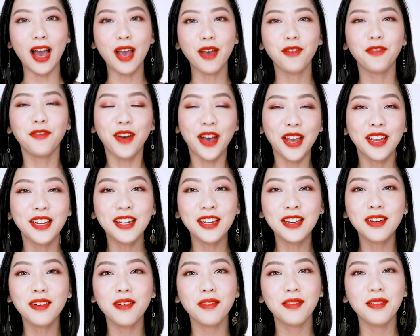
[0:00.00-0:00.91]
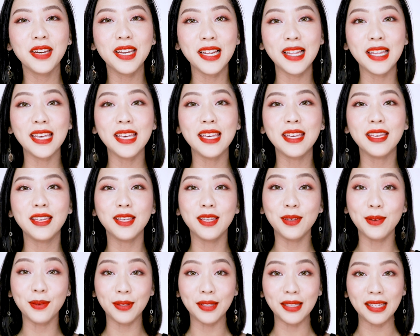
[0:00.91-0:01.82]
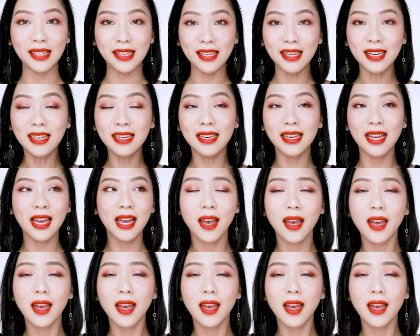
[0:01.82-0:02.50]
I find it really unique.